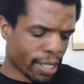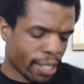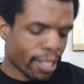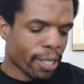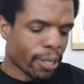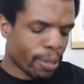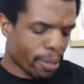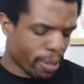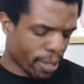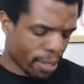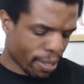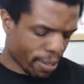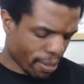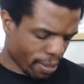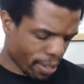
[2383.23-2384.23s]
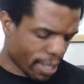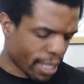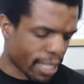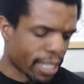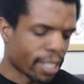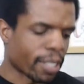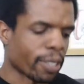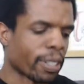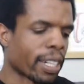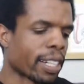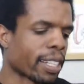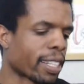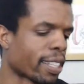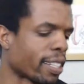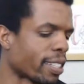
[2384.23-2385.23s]
So let's go ahead
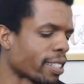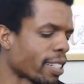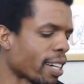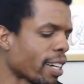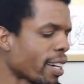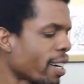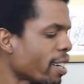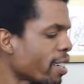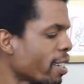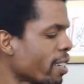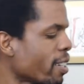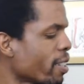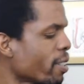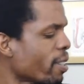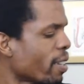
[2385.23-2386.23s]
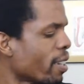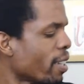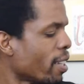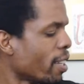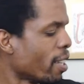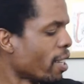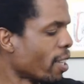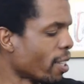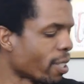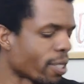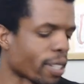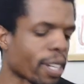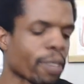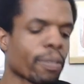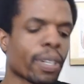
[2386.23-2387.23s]
and get this guy out of here, so
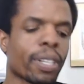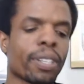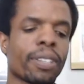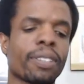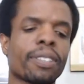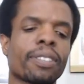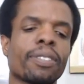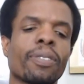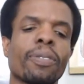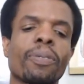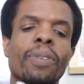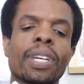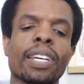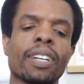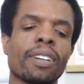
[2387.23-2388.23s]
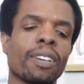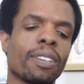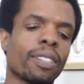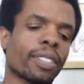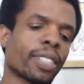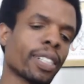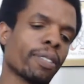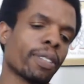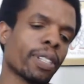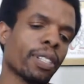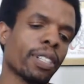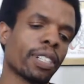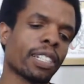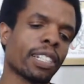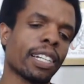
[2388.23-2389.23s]
that way we can all see what it
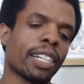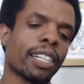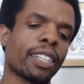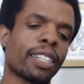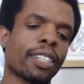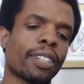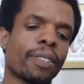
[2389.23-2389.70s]
looks like.